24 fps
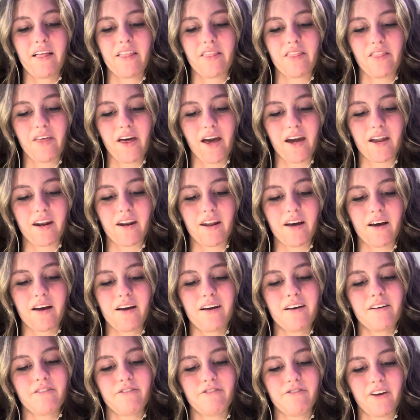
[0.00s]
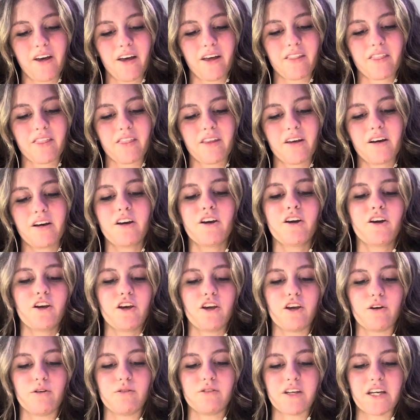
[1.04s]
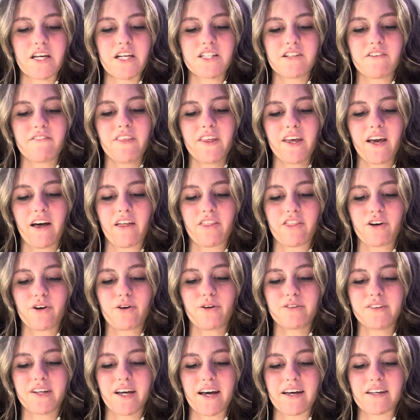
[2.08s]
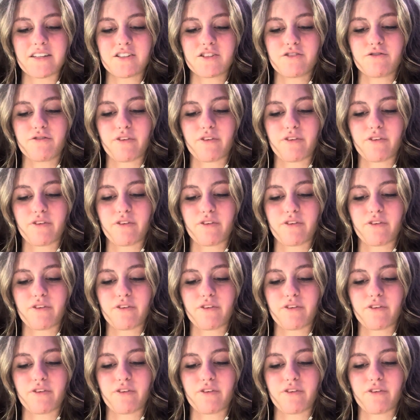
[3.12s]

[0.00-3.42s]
Then, fifth, use each of the ethical tests